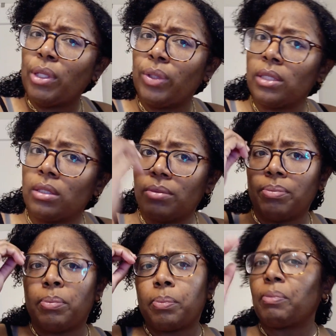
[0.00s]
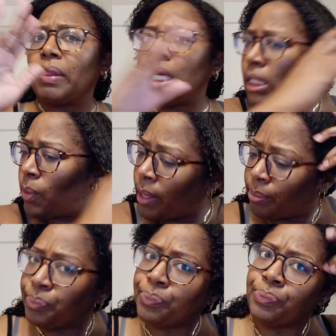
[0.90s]
oil your scalp.
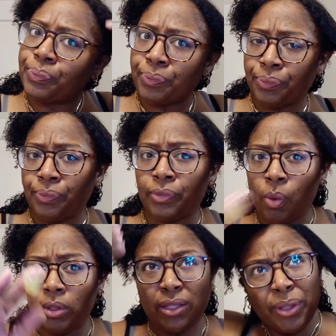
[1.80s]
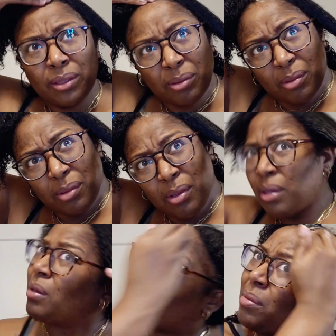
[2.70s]
And yeah,
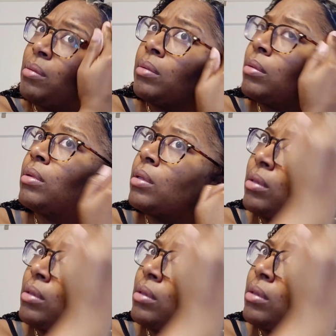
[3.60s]
so